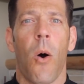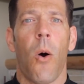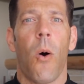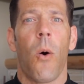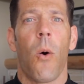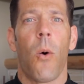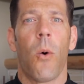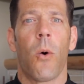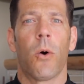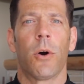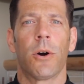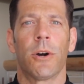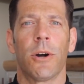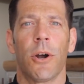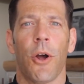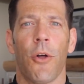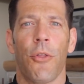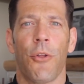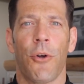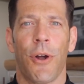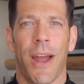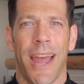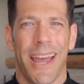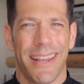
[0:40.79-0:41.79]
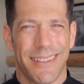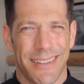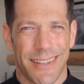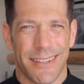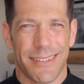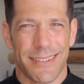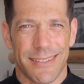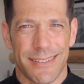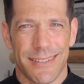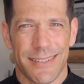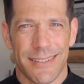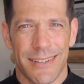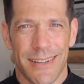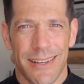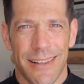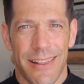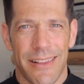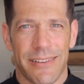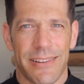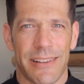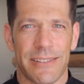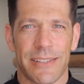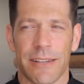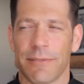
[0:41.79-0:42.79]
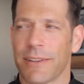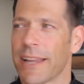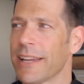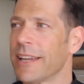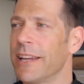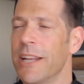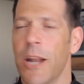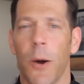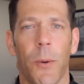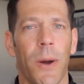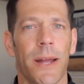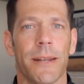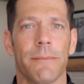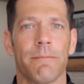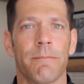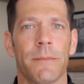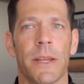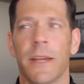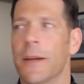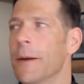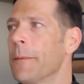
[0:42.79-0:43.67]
Or they're headless, in the sense of like, you know what?